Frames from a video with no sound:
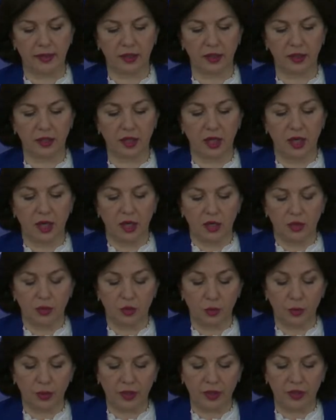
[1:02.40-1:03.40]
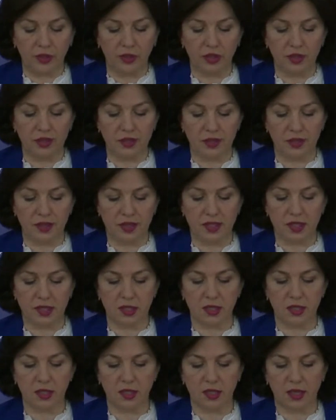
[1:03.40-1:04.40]
in
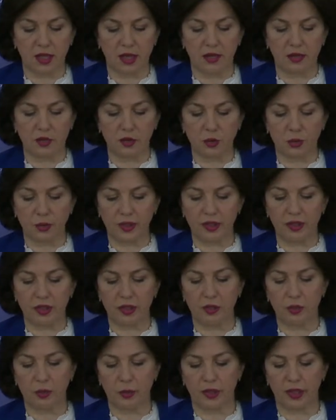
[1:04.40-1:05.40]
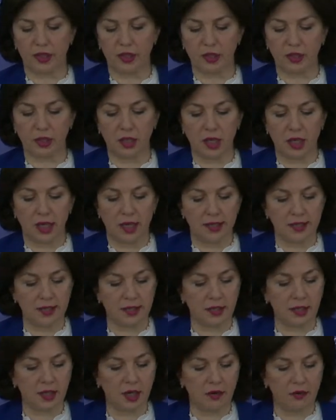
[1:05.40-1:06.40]
2016 and 2020,
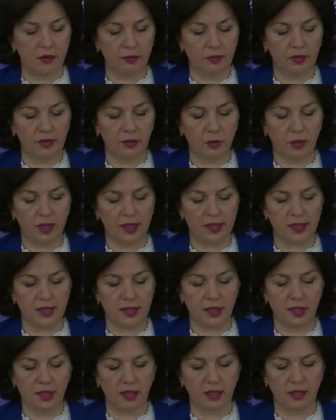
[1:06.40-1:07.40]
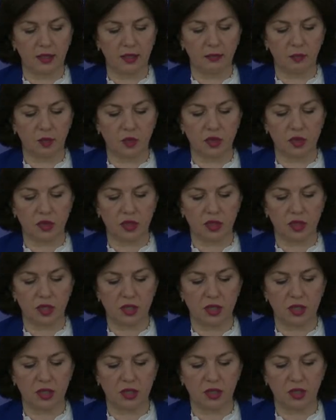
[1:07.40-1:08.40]
the government once again
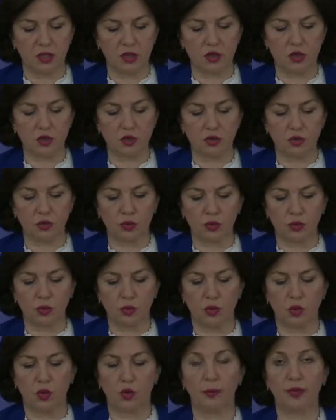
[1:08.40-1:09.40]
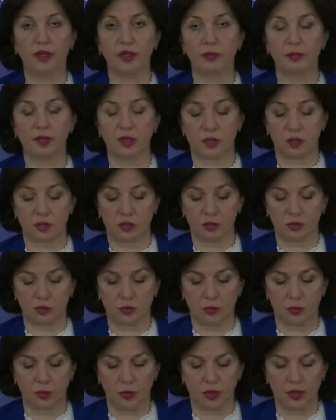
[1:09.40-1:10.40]
demonstrated its strong commitment
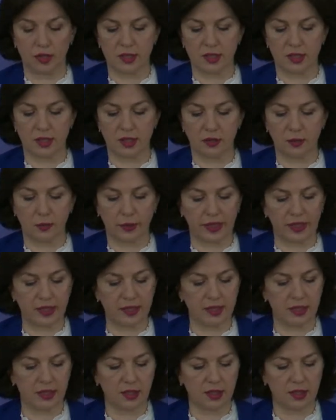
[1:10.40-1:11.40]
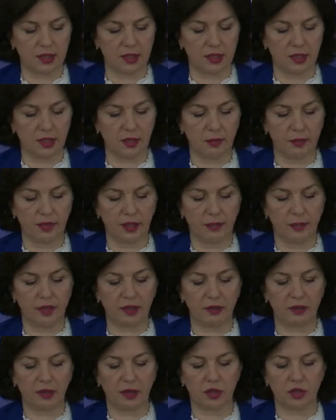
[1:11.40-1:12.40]
towards advancing the
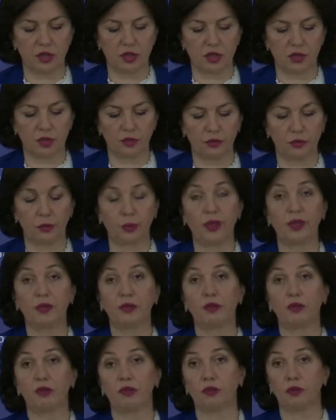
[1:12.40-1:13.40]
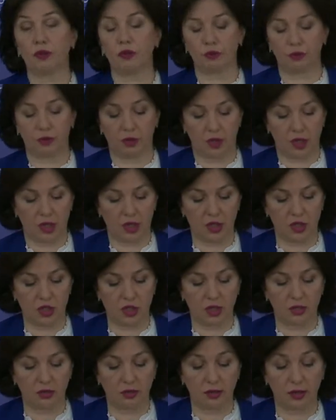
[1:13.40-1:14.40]
implementation of the 2030
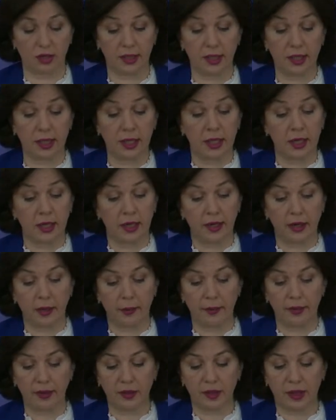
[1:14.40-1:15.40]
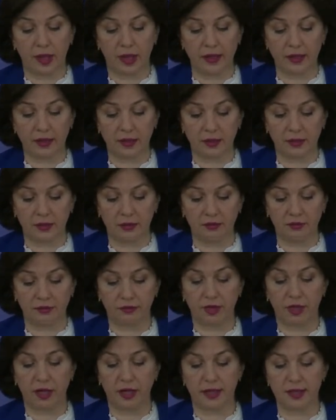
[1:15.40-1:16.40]
agenda. Having
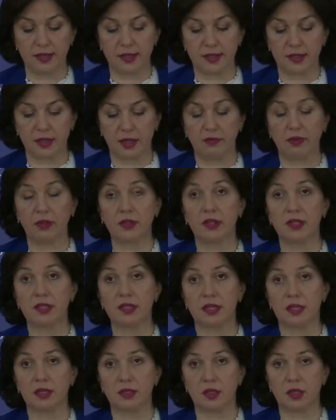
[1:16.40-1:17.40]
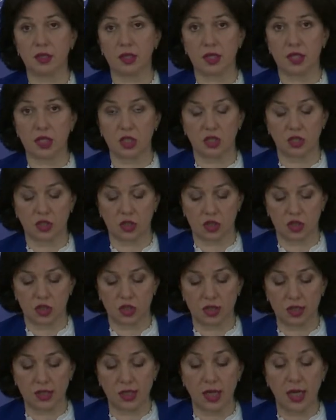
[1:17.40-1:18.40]
identified 70
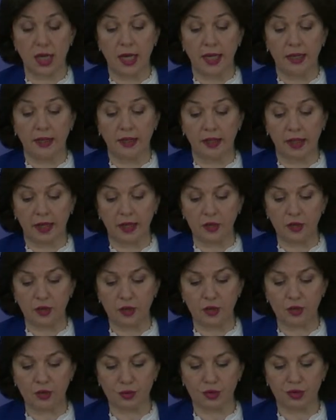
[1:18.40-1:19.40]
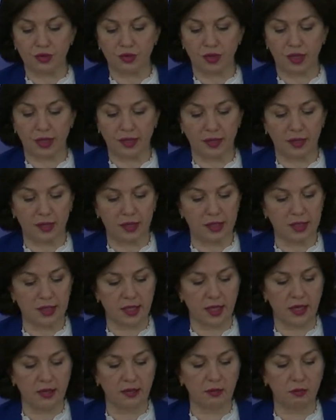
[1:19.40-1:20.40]
SDGs, 93 targets,
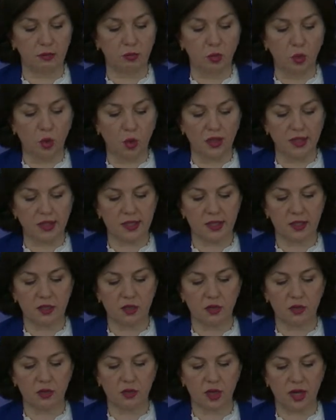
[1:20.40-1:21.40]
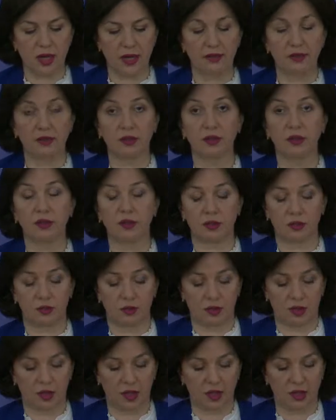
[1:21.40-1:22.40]
and more than 200
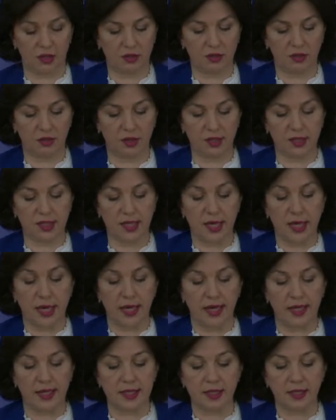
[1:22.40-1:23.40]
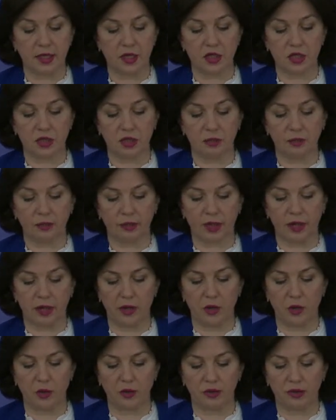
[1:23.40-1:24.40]
indicators as national
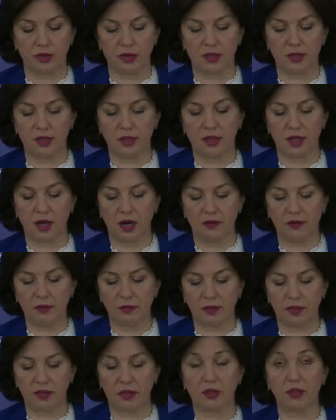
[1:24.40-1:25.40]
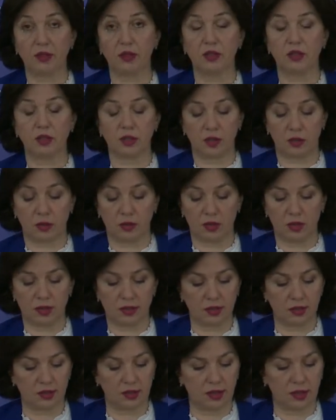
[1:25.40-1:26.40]
priorities, the government
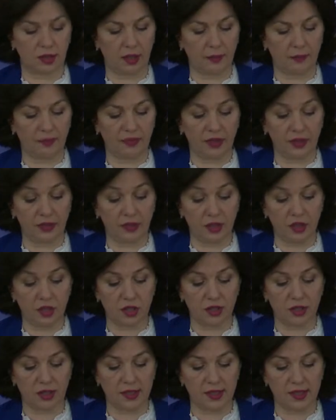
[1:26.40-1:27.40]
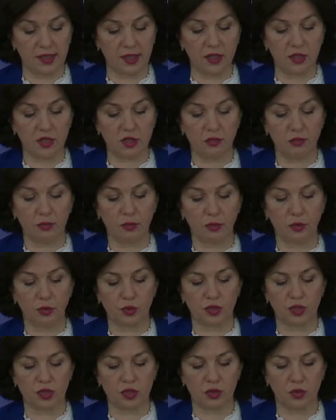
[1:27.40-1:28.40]
continues the nationalization
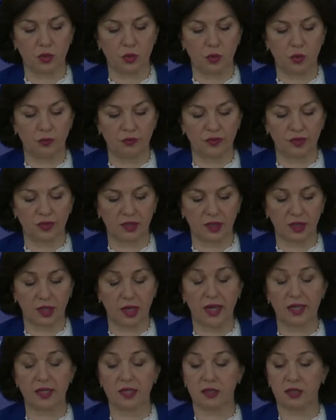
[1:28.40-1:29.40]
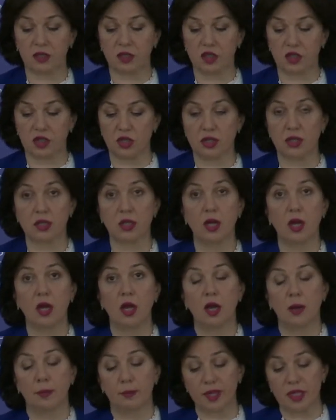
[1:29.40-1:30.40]
process of the SDGs.
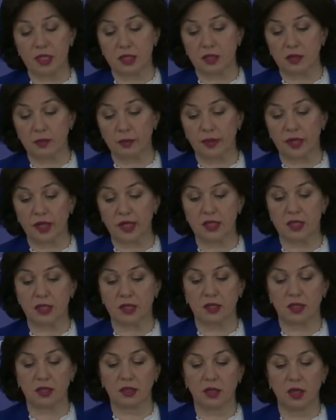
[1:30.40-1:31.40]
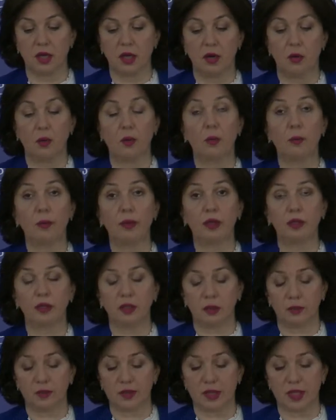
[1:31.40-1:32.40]
Mr. President, we
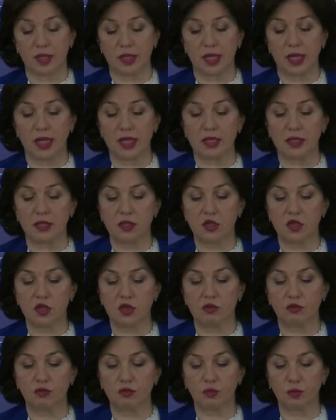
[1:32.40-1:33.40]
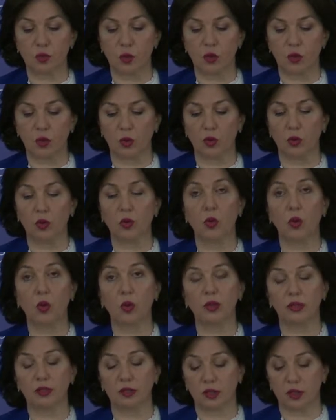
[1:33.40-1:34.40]
believe that SDG 4 on
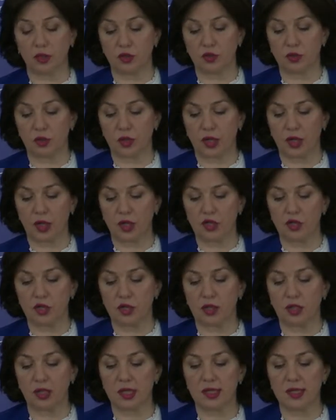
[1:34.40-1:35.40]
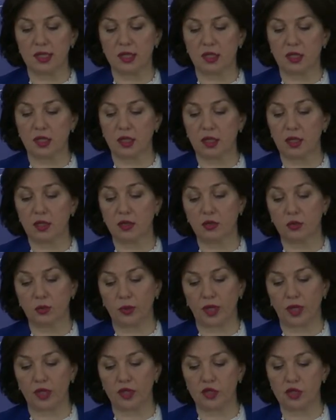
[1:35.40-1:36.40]
quality education is a key
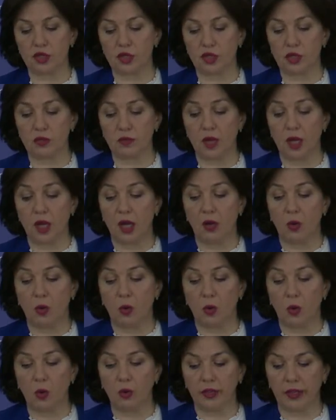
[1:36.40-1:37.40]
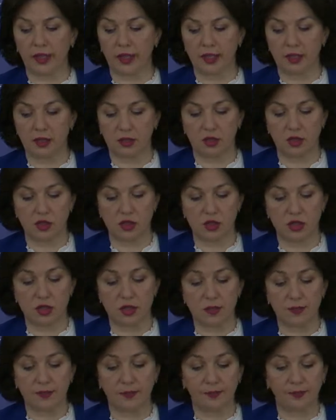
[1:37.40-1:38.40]
to achieve all
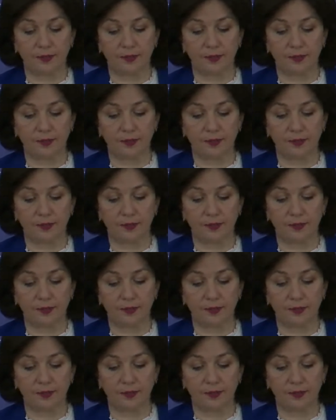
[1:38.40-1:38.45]
SDGs.